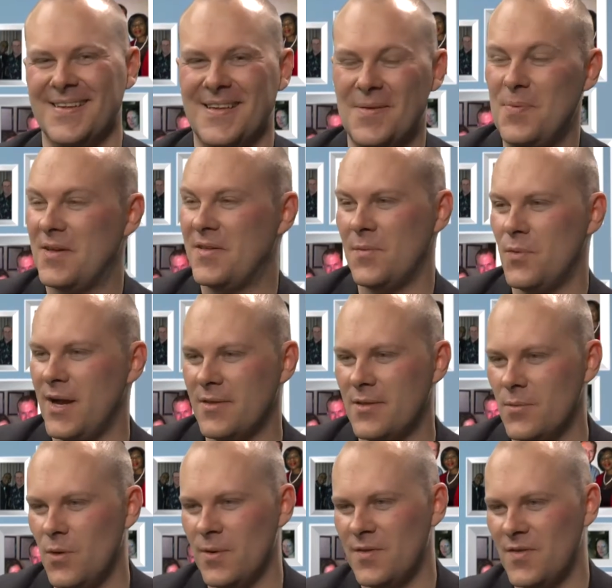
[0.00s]
He picks up weight the
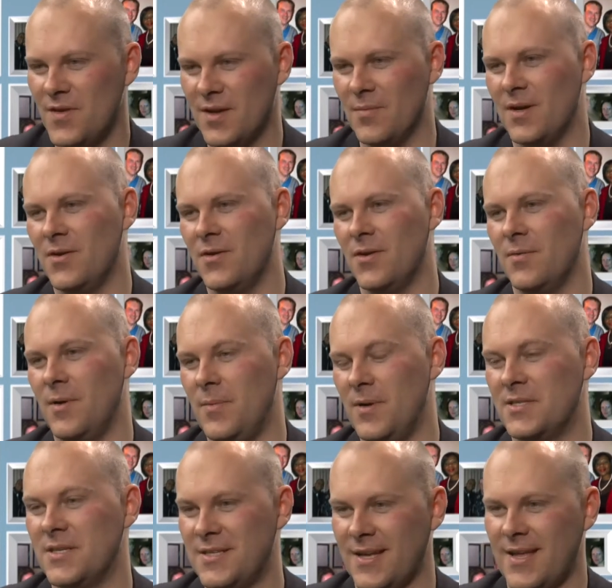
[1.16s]
more we see him. I don't know. No, Maybe
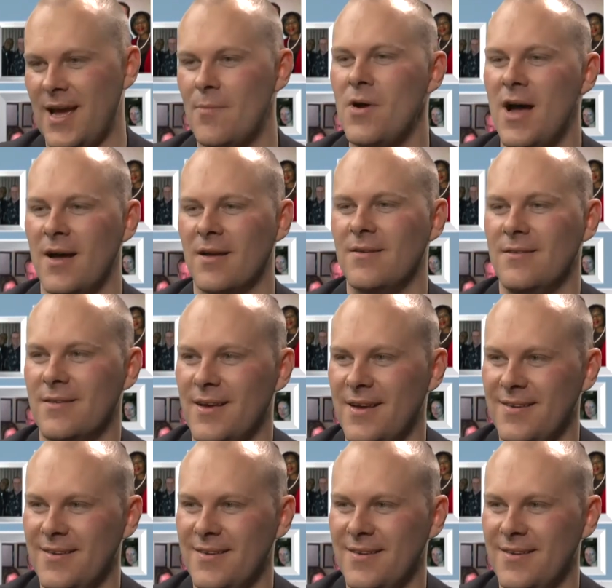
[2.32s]
it's no, just the no, camera no, angles. No,